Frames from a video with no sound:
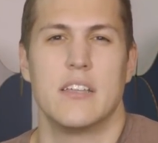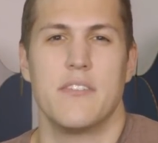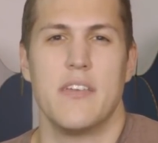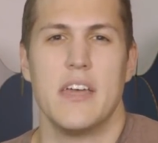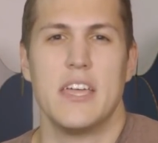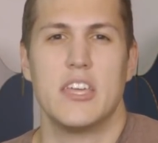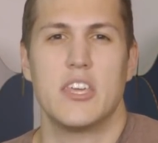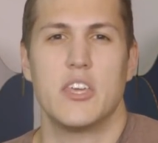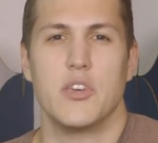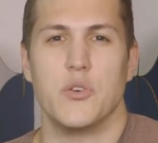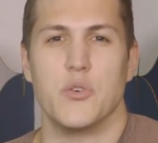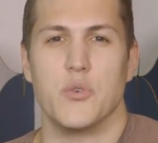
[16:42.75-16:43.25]

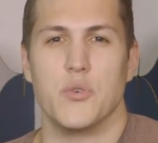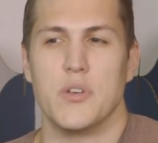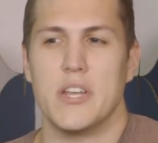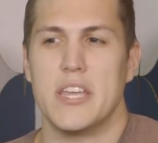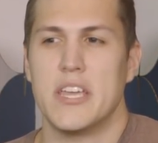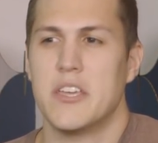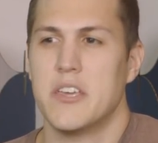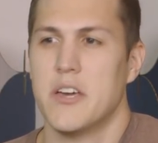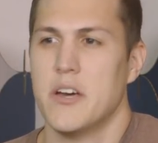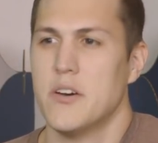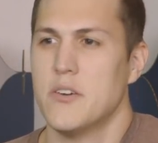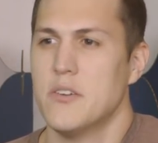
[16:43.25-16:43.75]
Thank you,
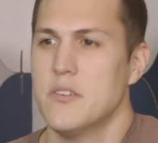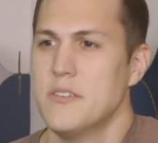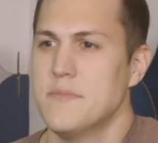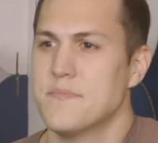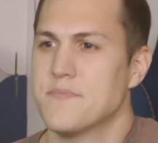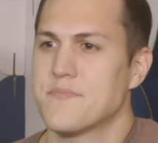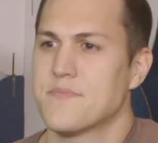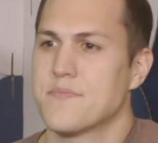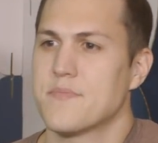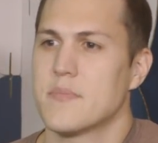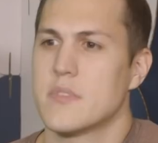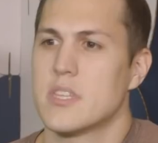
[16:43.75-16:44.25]
Nico.
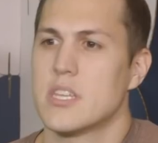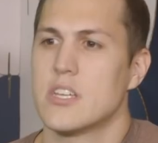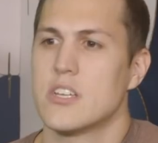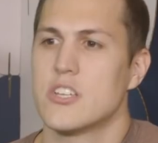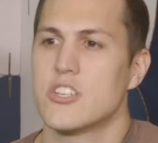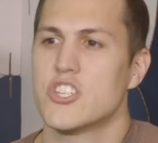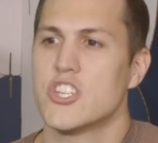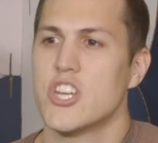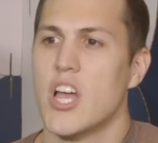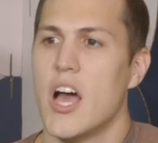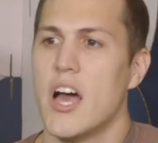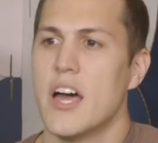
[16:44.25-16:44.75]

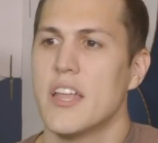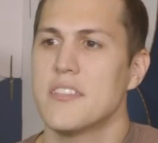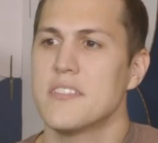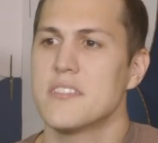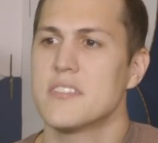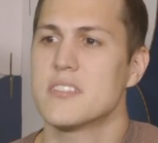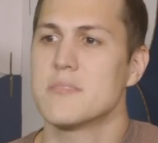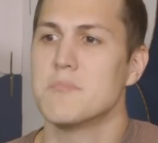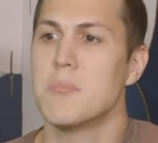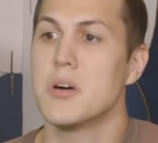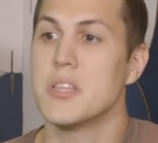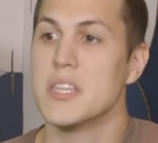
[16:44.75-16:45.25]
Sean
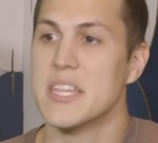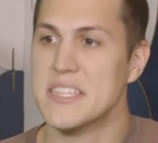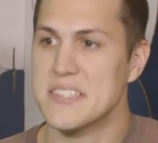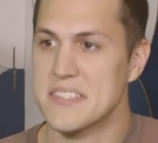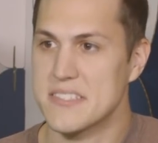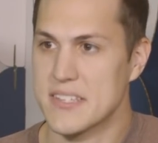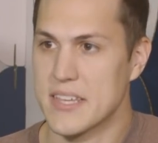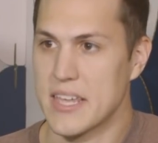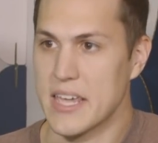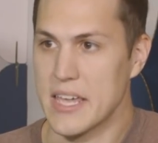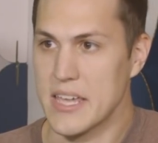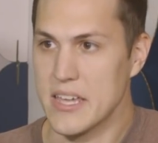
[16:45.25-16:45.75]

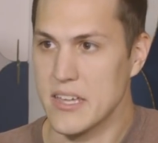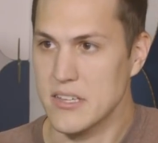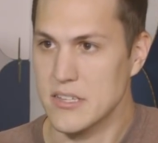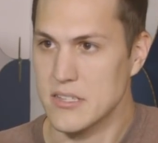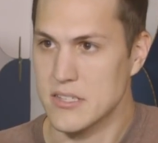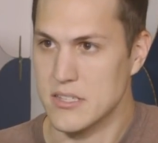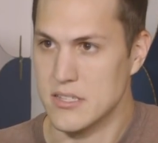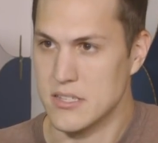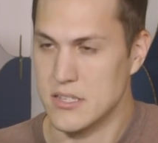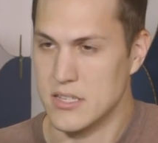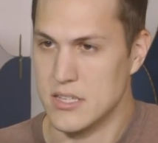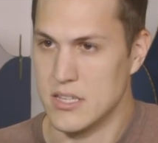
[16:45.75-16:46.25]
Smolinski,
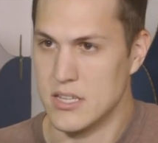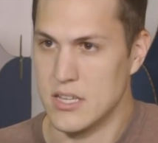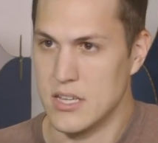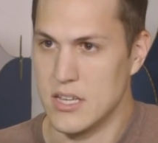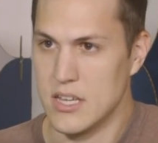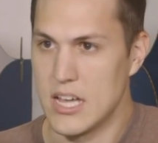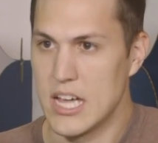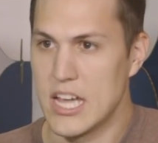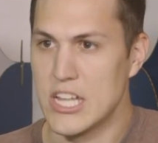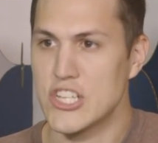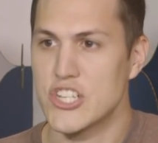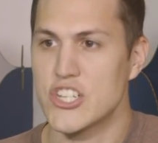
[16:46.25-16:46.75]

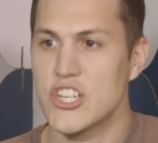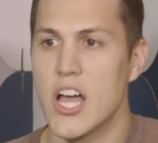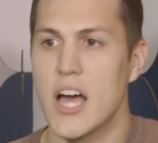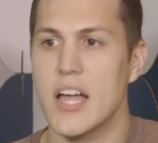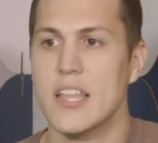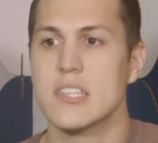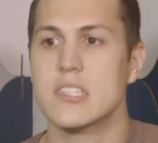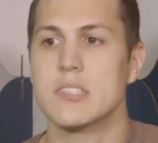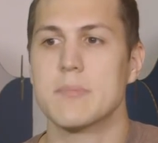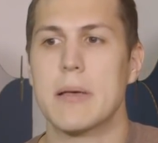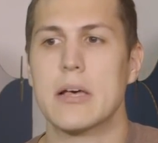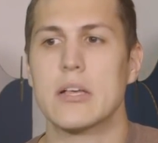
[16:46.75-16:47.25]
and
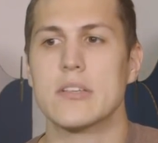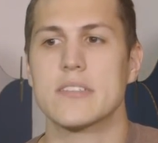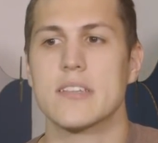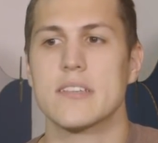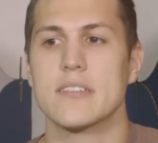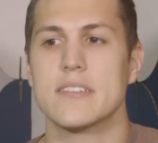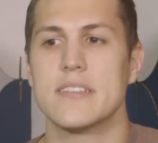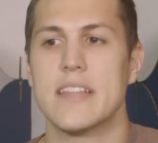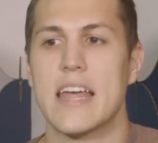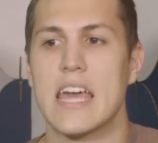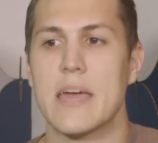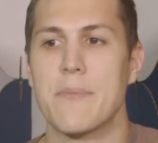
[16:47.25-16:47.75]
Sean spells
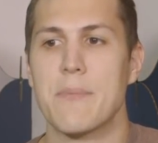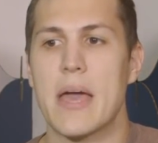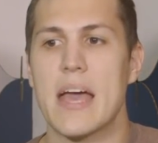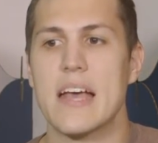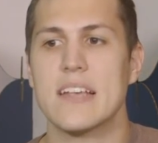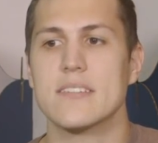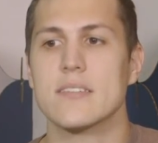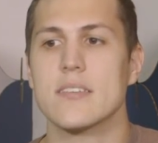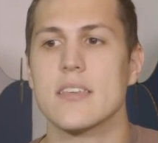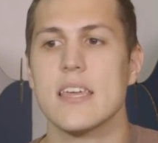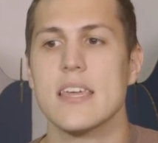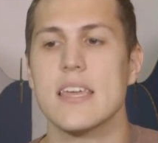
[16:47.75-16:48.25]
his name
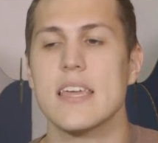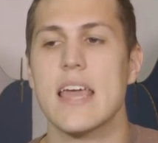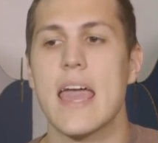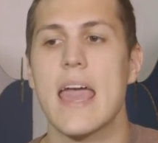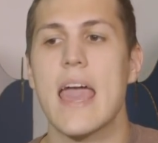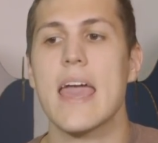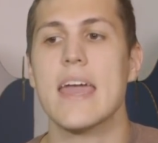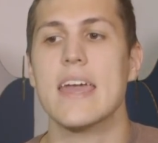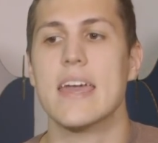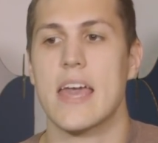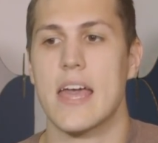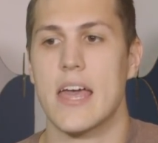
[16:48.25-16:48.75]

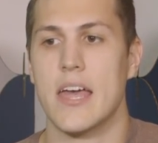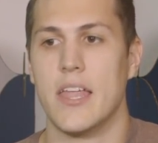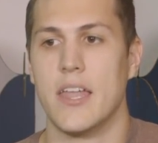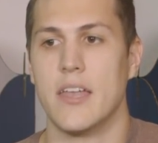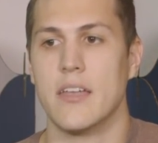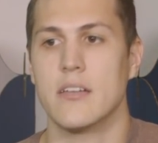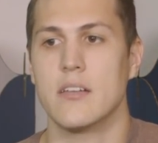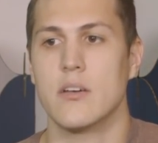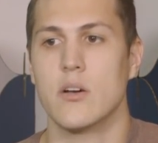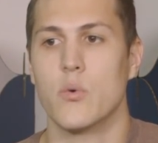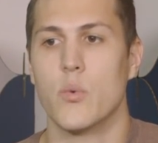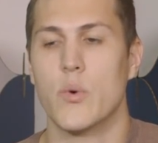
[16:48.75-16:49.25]

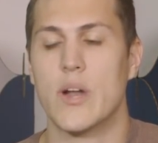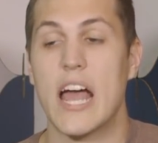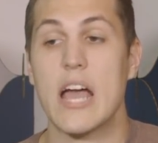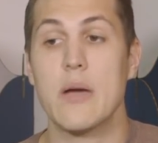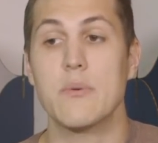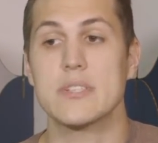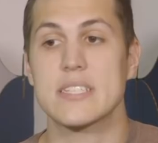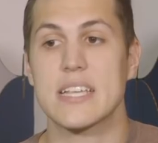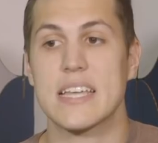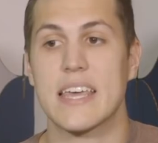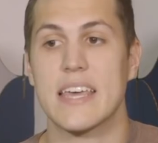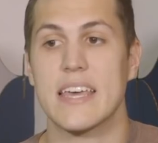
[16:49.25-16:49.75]
S-E-A-N. When I
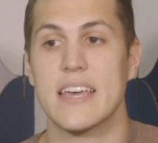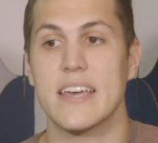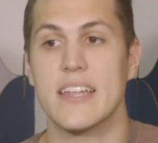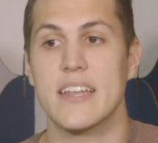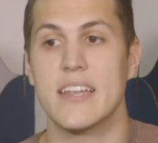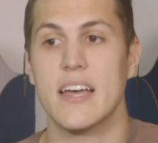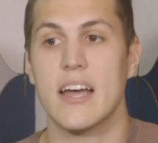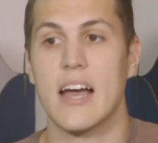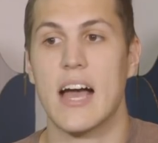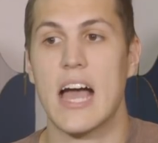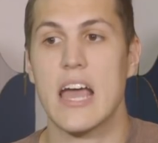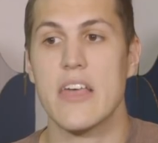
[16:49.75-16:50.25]
was a
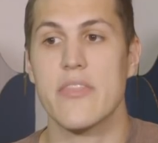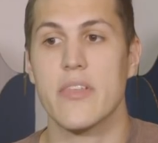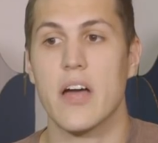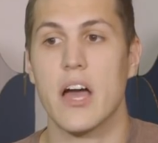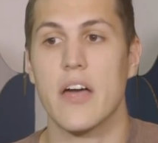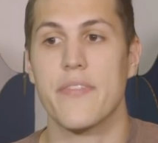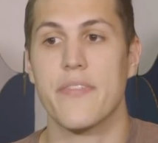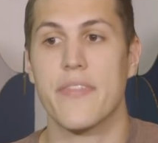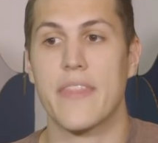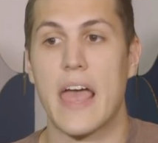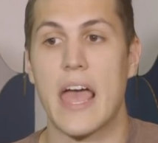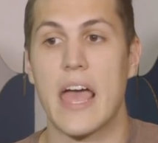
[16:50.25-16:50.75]
kid, I
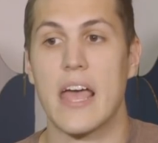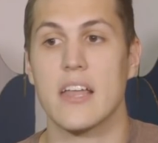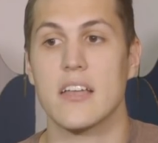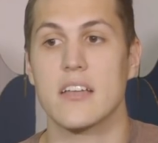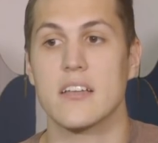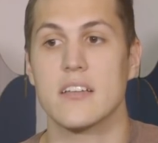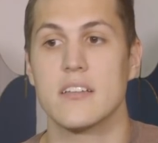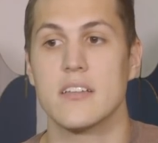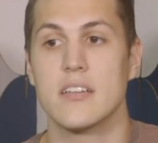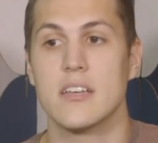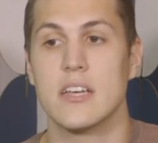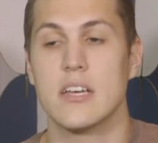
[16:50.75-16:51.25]
thought that
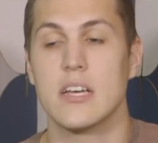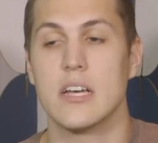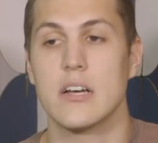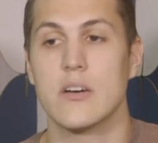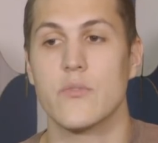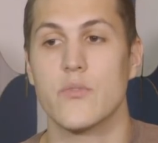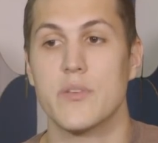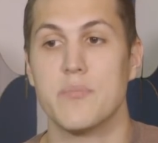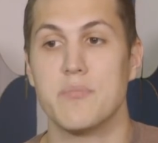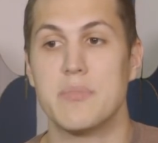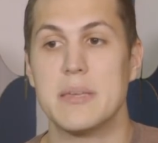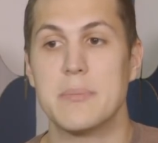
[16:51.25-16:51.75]

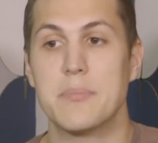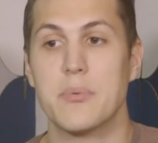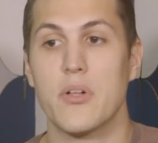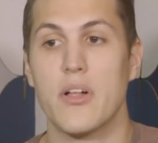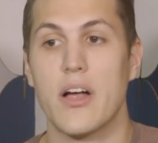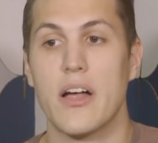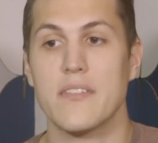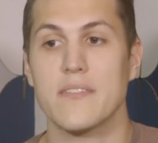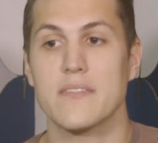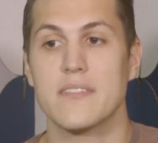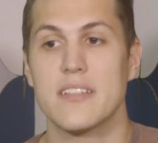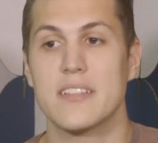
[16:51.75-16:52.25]
when
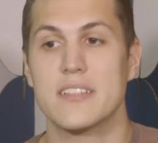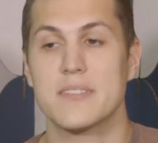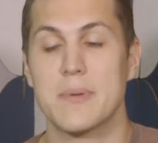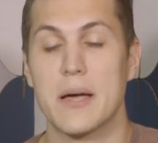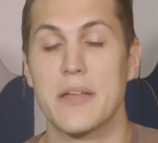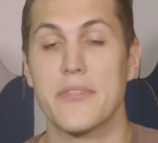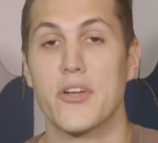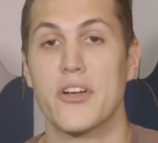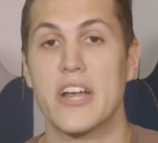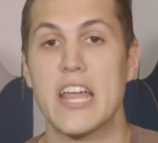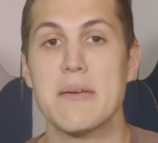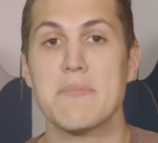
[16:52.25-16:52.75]
people
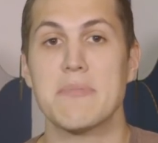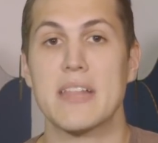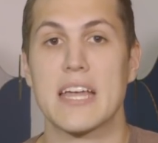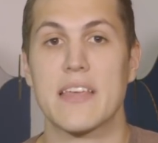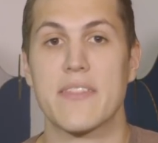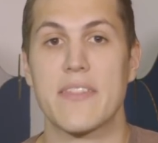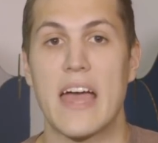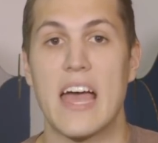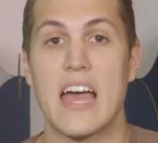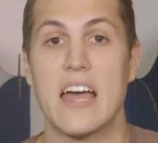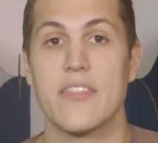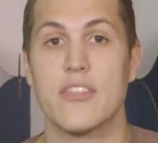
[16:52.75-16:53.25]
spelled their name
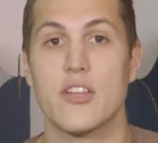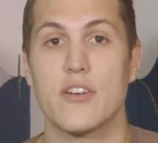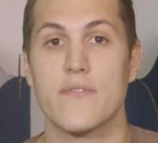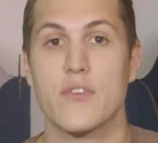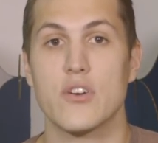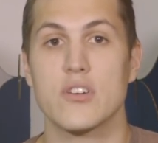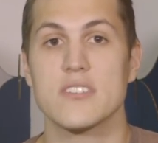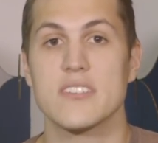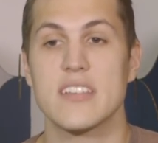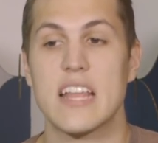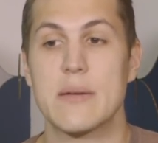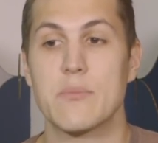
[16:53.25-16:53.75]
like that, their
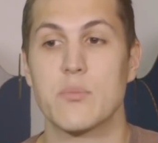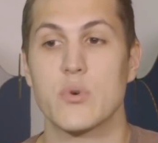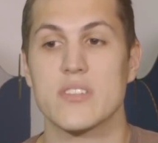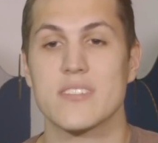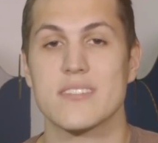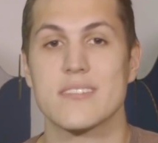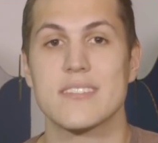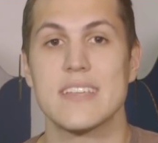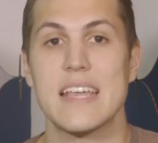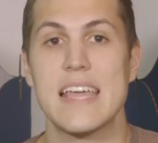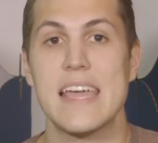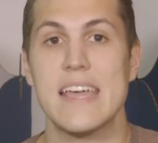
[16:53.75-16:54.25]
first name was
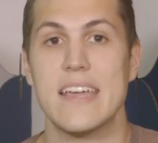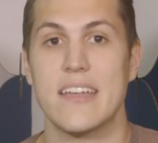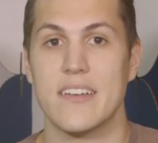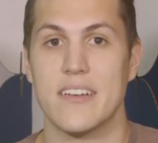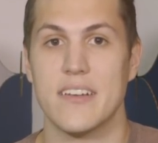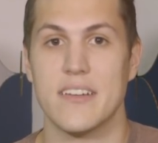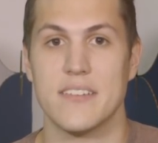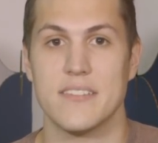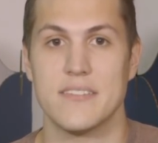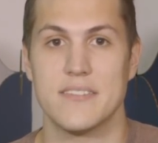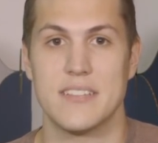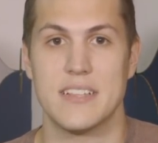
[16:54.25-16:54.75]

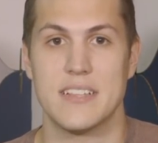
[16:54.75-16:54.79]
Scene,